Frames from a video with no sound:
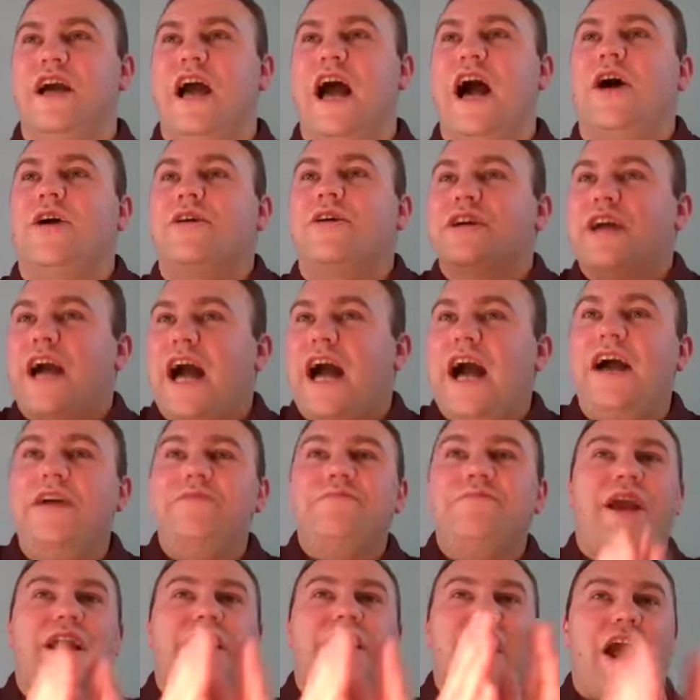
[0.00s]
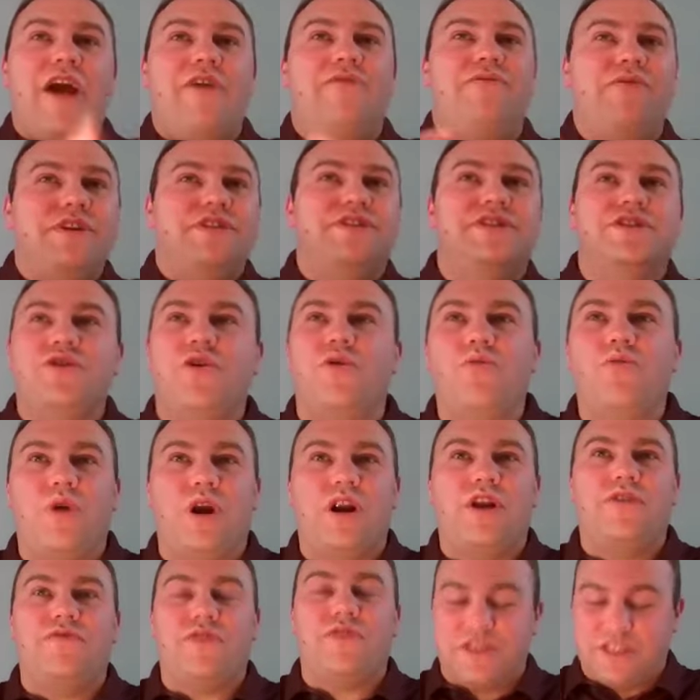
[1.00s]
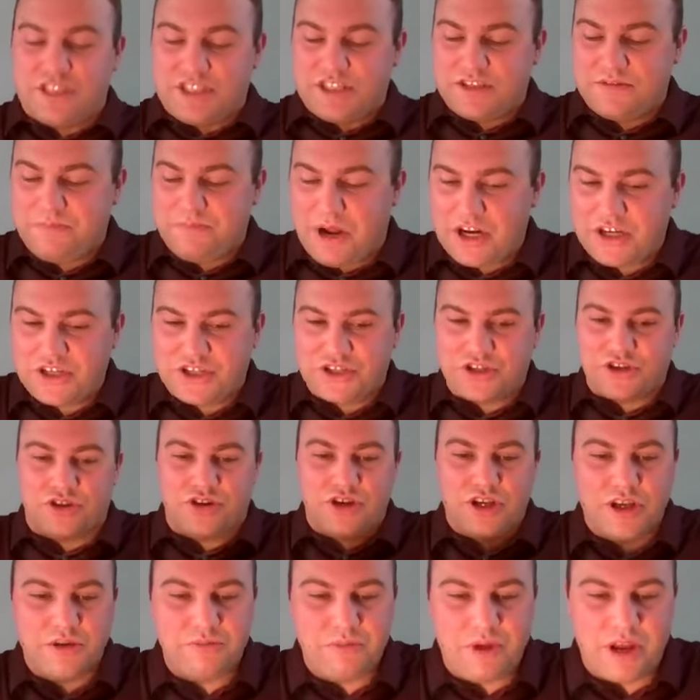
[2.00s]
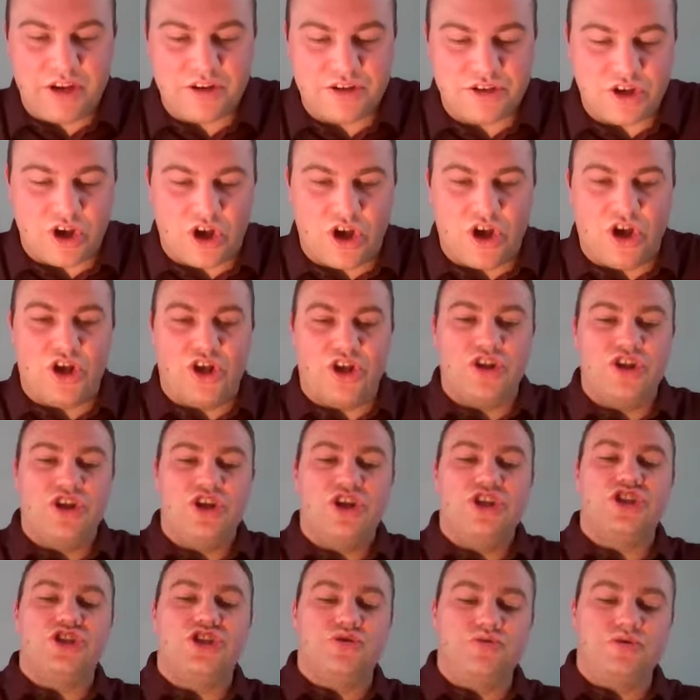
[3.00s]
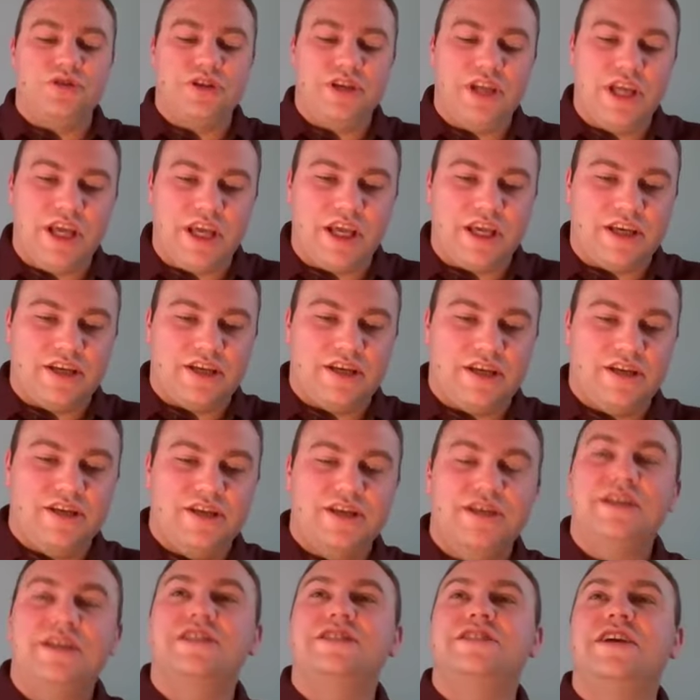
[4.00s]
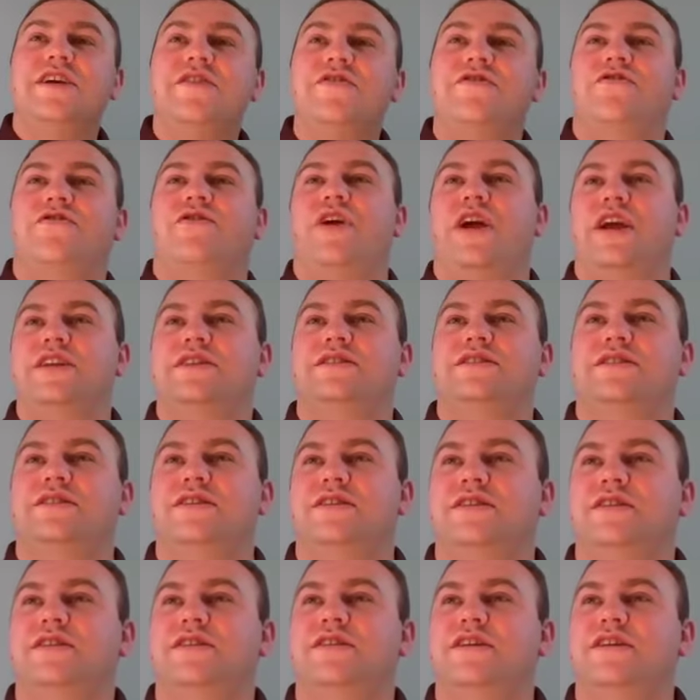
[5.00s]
How God made every single one of us special, made us all unique, different.